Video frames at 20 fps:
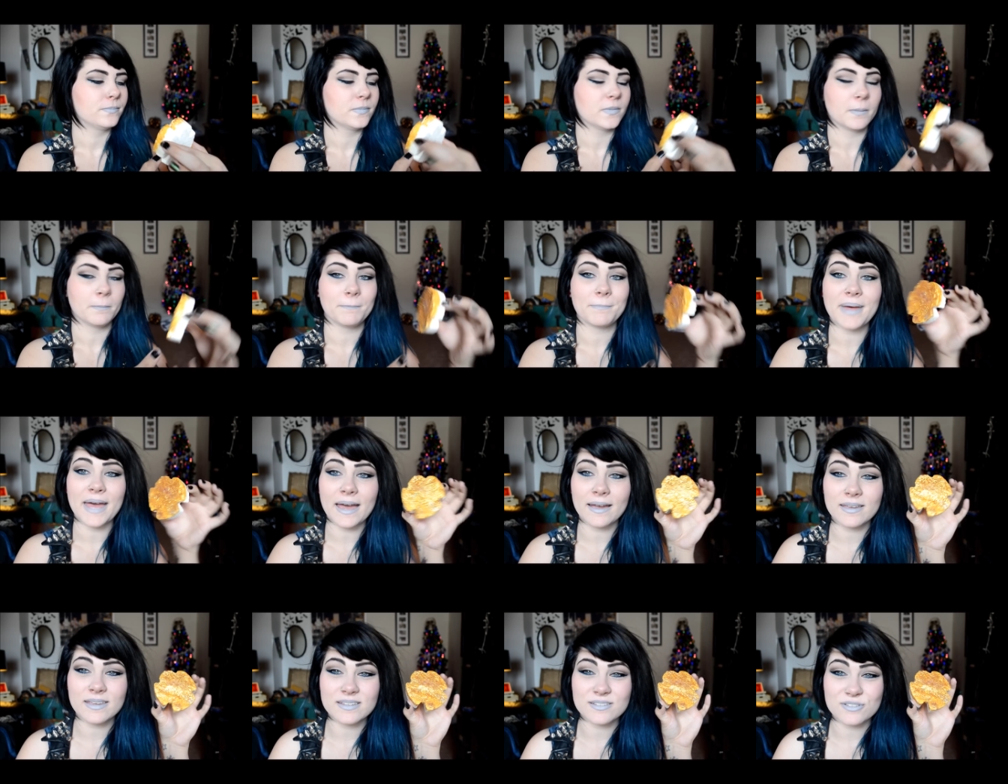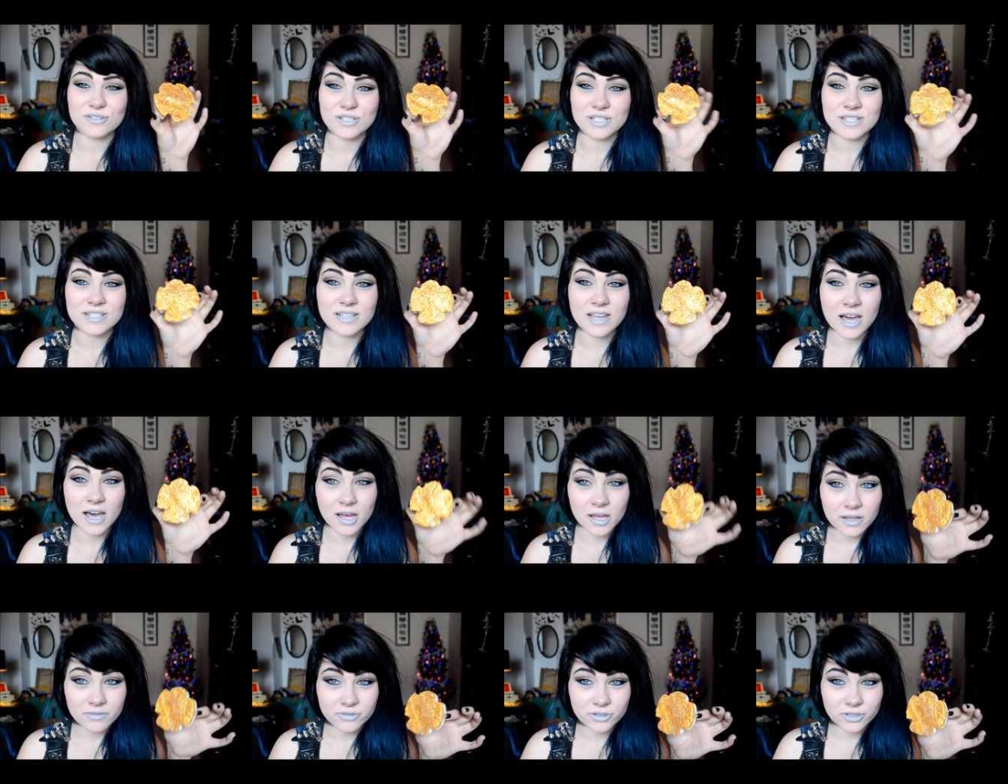The back is just
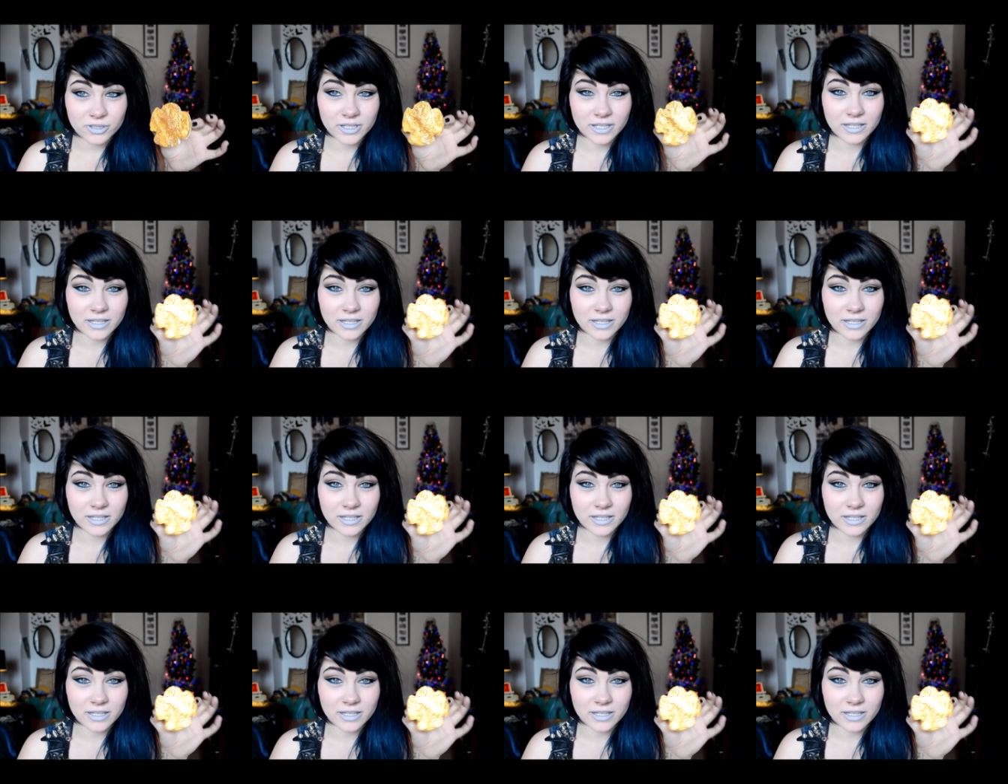covered